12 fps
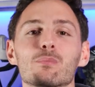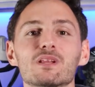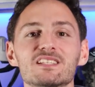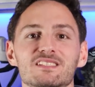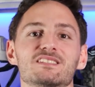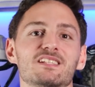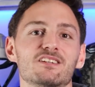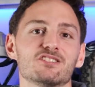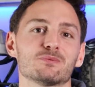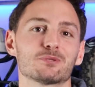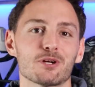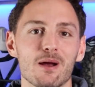please consider
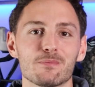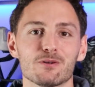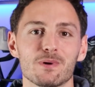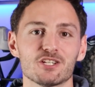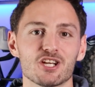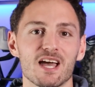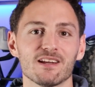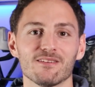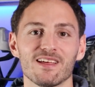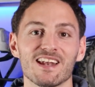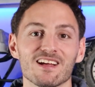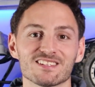subscribing to my channel,
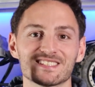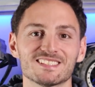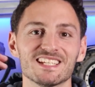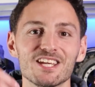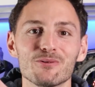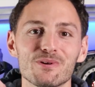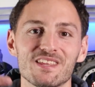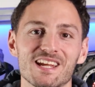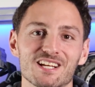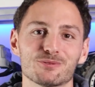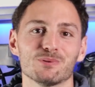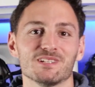and I'll see you in the
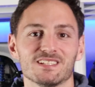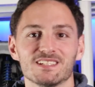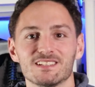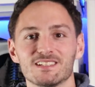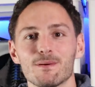next one.